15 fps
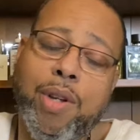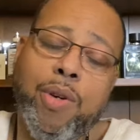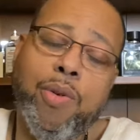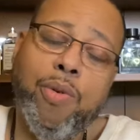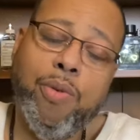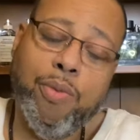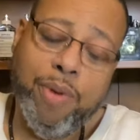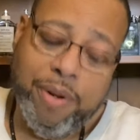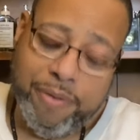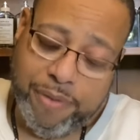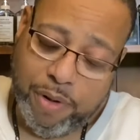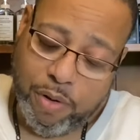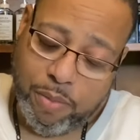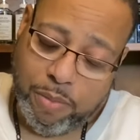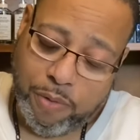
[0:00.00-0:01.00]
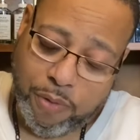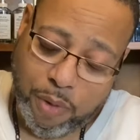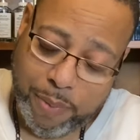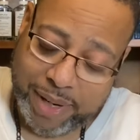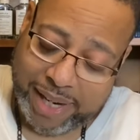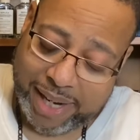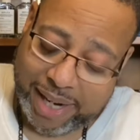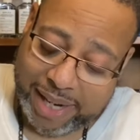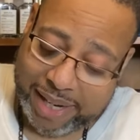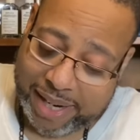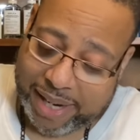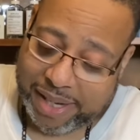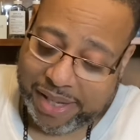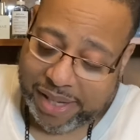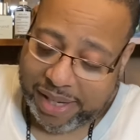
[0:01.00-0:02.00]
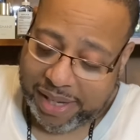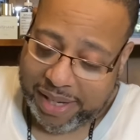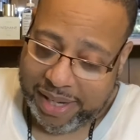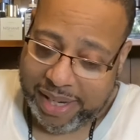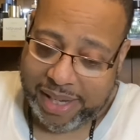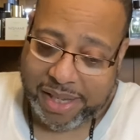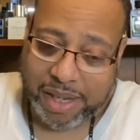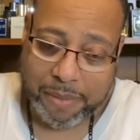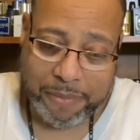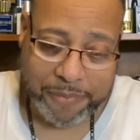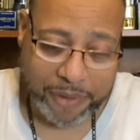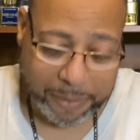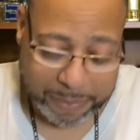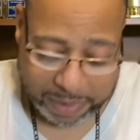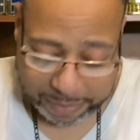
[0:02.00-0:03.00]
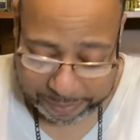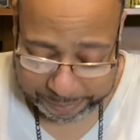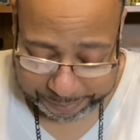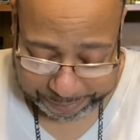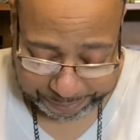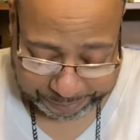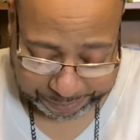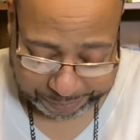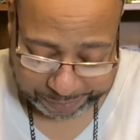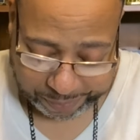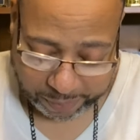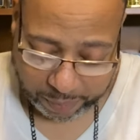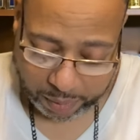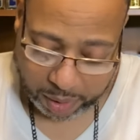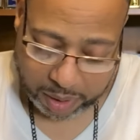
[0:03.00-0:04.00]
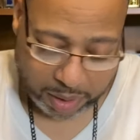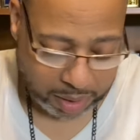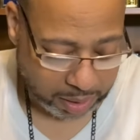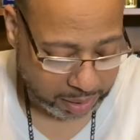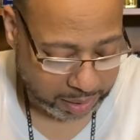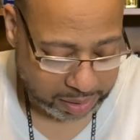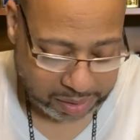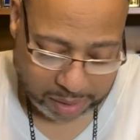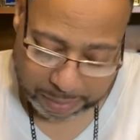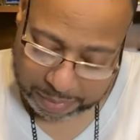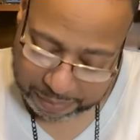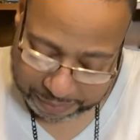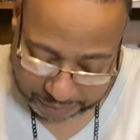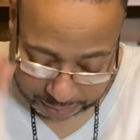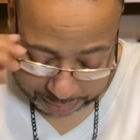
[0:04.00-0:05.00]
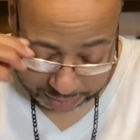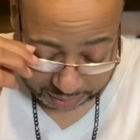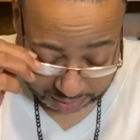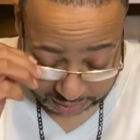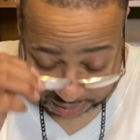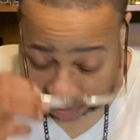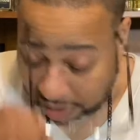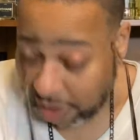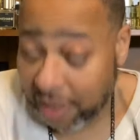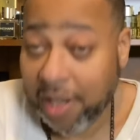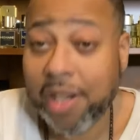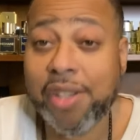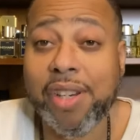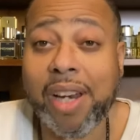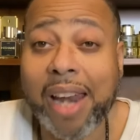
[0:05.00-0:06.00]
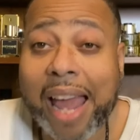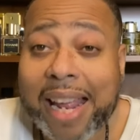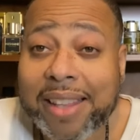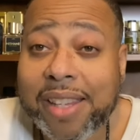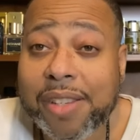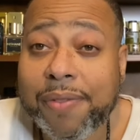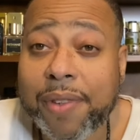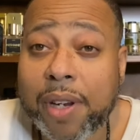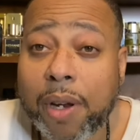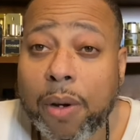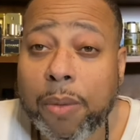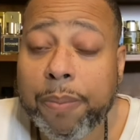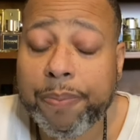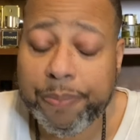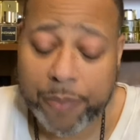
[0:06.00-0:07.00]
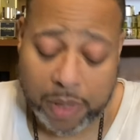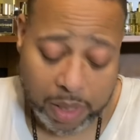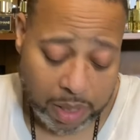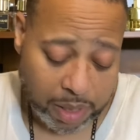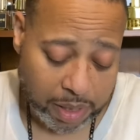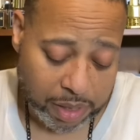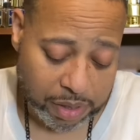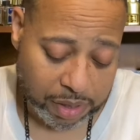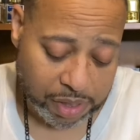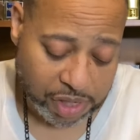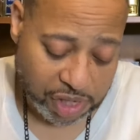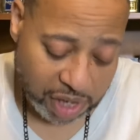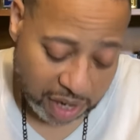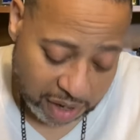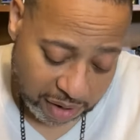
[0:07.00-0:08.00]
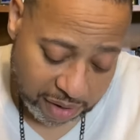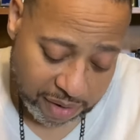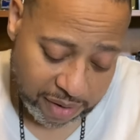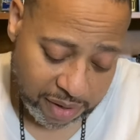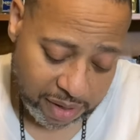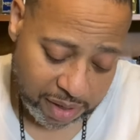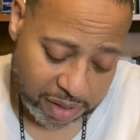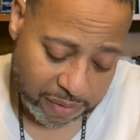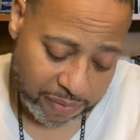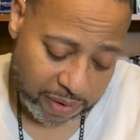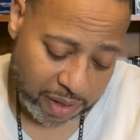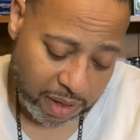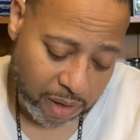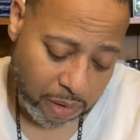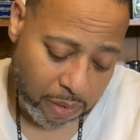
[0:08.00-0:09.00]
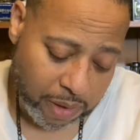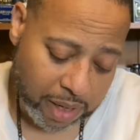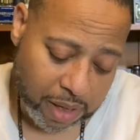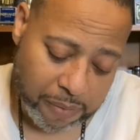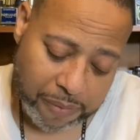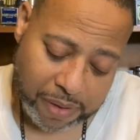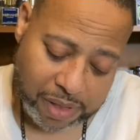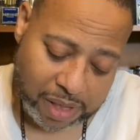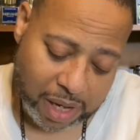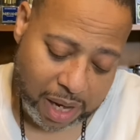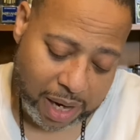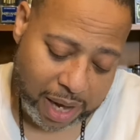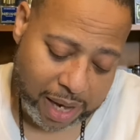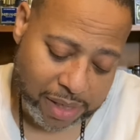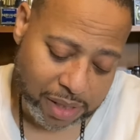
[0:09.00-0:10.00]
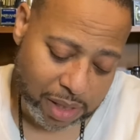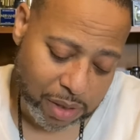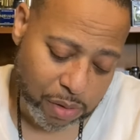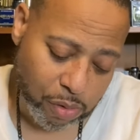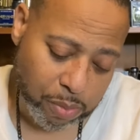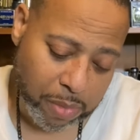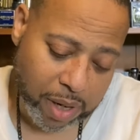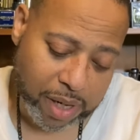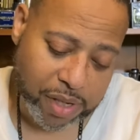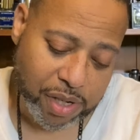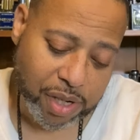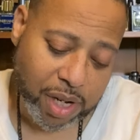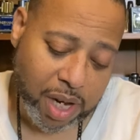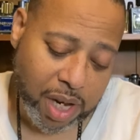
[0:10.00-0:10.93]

review. Before we get into this, need something from you. Need you to like this video, need you to share this video, and if it's not asking too much